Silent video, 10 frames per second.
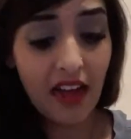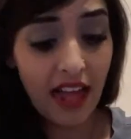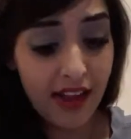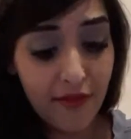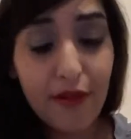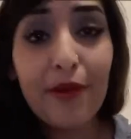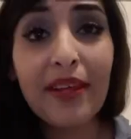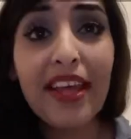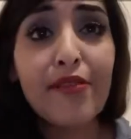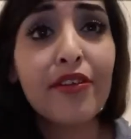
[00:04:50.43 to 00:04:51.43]
I hate
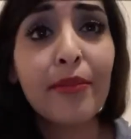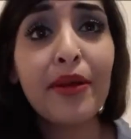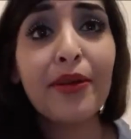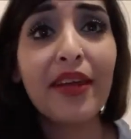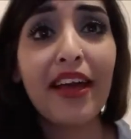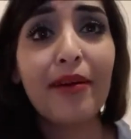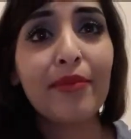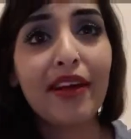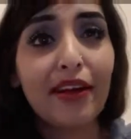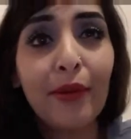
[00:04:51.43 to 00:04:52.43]
ruining it. Every time I look at it,
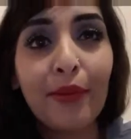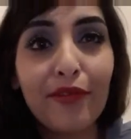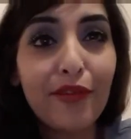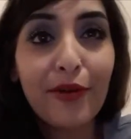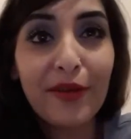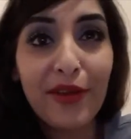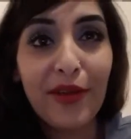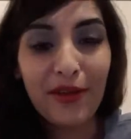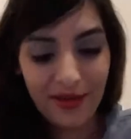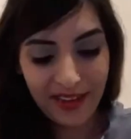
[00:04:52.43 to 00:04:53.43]
I'm like, I don't want to ruin
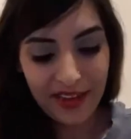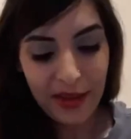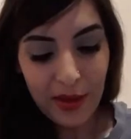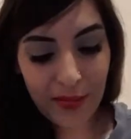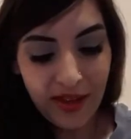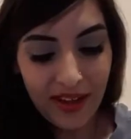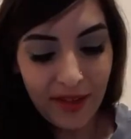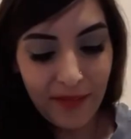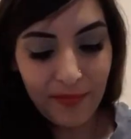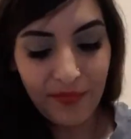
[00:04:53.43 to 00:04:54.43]
you. But
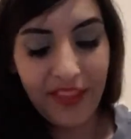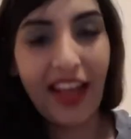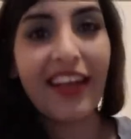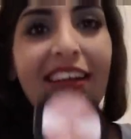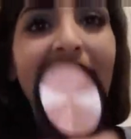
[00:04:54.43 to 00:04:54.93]
yeah,